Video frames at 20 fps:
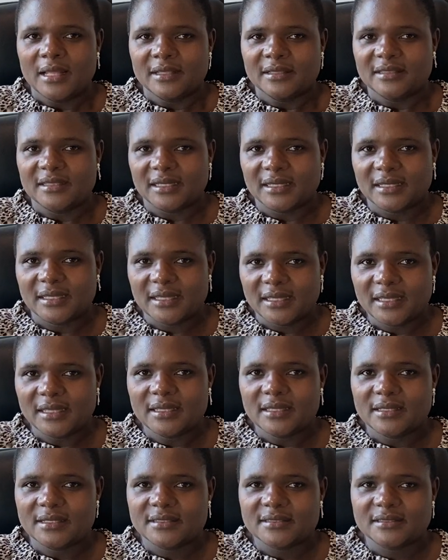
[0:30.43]
The
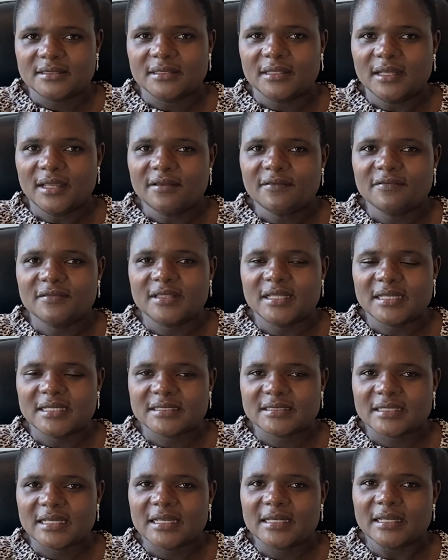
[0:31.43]
key is if there is
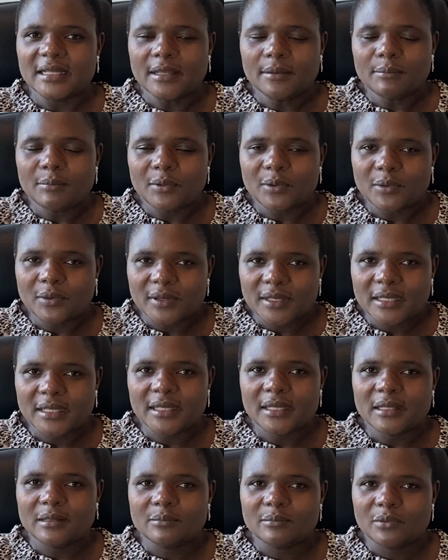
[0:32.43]
an
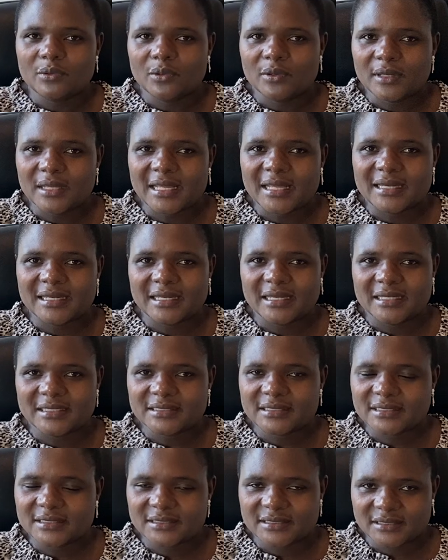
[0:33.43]
employee-employer
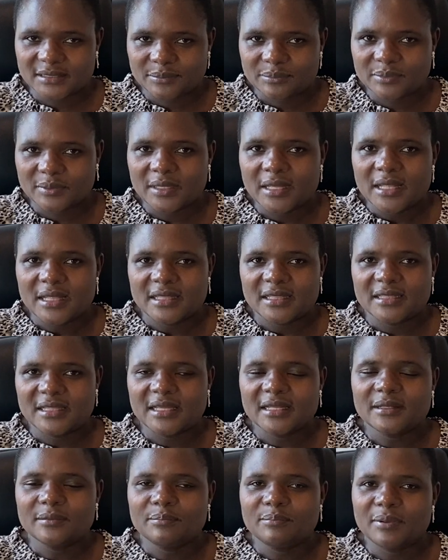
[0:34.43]
relationship,
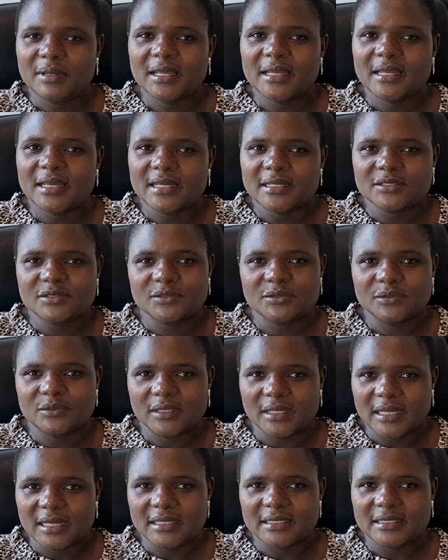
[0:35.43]
then Pay As You
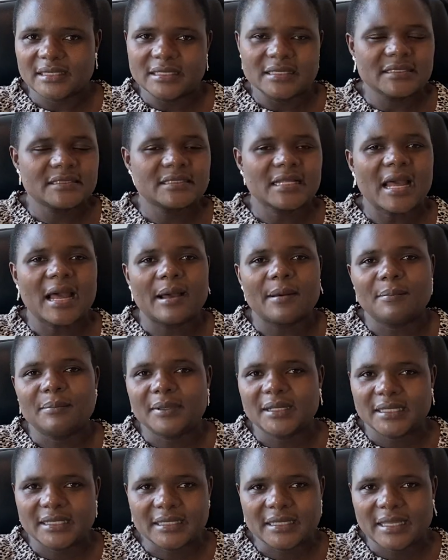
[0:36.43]
Earn is
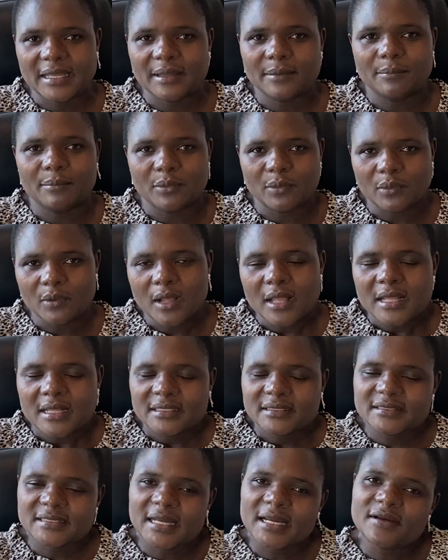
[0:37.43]
applicable.
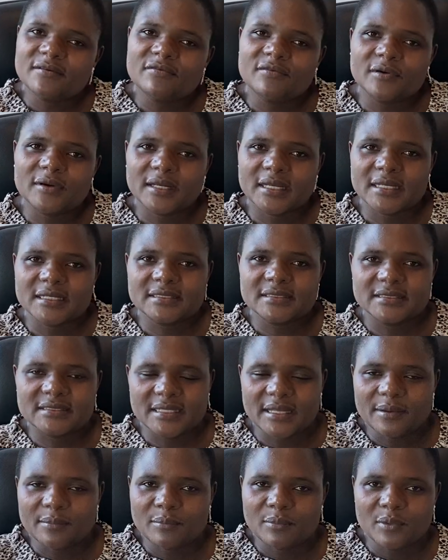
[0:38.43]
Take for
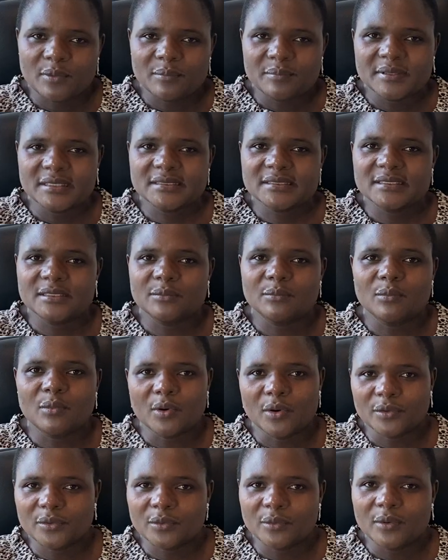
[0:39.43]
example Mr.
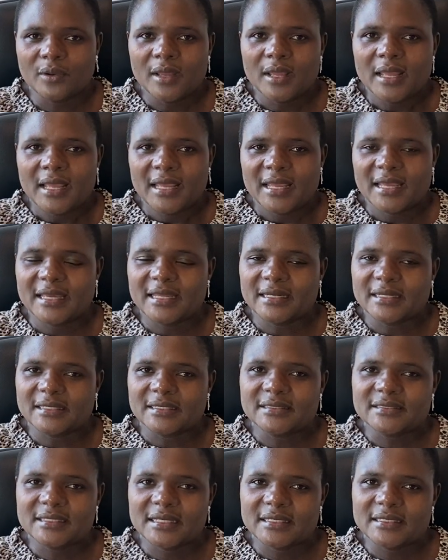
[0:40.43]
Moyo, a
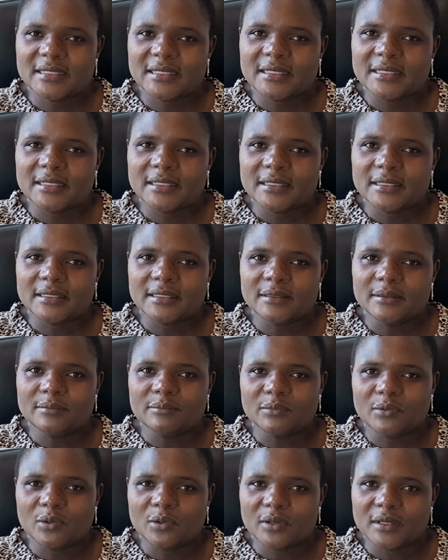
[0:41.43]
recently
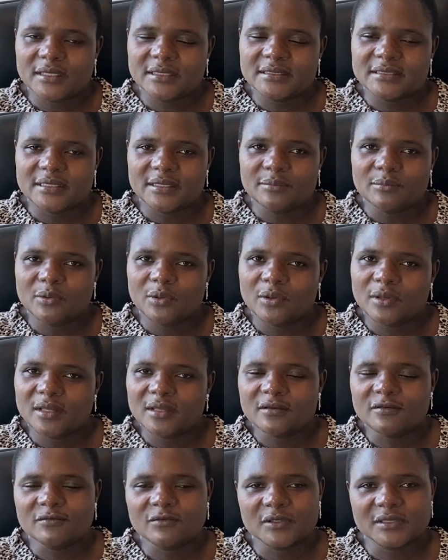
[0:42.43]
employed
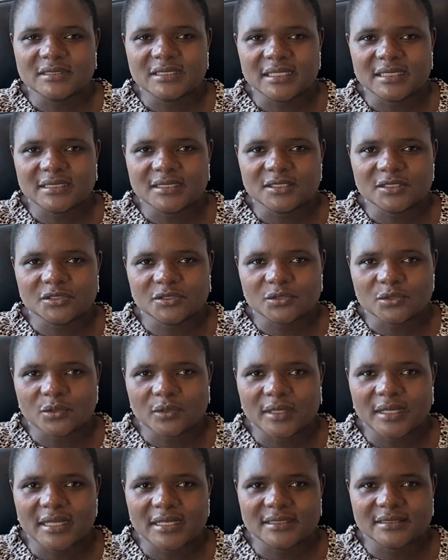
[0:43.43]
employee for 10 store
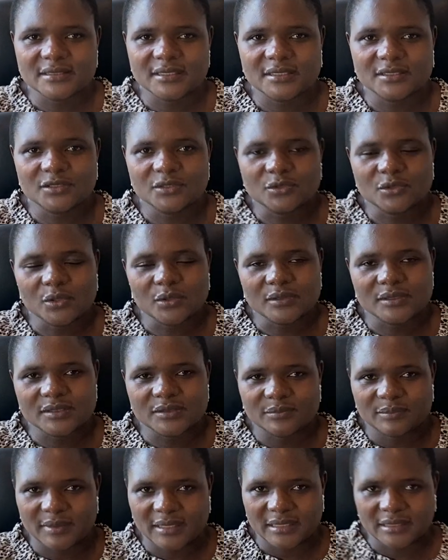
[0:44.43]
as a
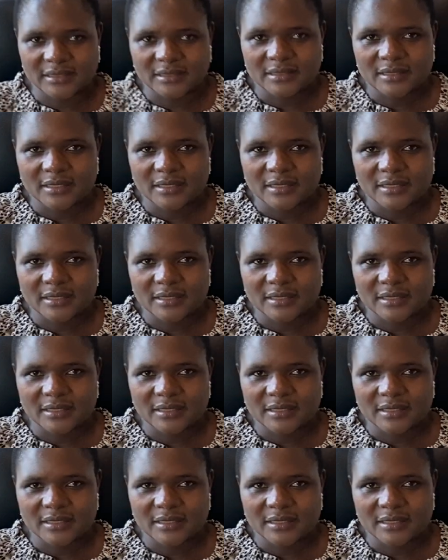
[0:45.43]
storesman.